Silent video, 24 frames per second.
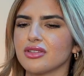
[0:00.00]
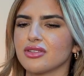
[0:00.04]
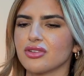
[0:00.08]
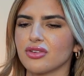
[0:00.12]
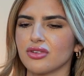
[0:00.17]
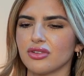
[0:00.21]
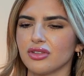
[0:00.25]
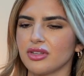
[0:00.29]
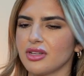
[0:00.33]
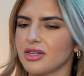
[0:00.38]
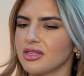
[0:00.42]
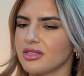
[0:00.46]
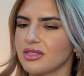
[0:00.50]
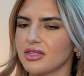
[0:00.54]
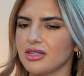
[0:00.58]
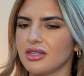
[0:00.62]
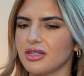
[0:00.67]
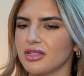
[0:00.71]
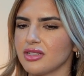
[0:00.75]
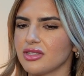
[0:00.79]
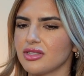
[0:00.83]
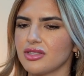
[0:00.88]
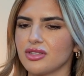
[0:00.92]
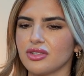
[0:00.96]
as early as he
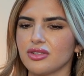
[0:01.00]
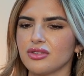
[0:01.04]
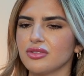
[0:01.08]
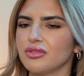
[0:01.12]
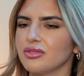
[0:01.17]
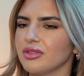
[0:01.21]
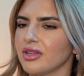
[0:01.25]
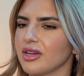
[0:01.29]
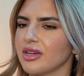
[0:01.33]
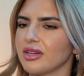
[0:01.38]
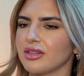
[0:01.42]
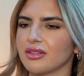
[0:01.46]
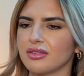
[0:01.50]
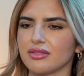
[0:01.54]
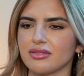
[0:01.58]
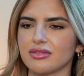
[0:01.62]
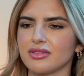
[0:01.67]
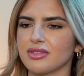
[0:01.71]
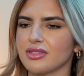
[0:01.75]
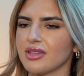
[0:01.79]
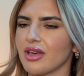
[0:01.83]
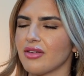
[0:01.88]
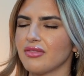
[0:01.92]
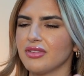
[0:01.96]
needs to, like
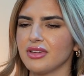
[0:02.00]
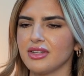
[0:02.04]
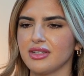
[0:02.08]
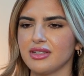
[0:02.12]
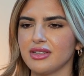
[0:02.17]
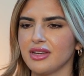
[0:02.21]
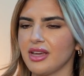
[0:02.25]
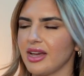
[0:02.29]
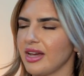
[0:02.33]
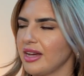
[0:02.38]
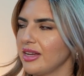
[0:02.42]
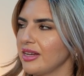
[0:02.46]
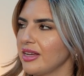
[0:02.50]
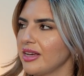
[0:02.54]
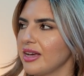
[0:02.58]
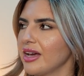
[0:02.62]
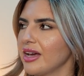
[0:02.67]
7, 8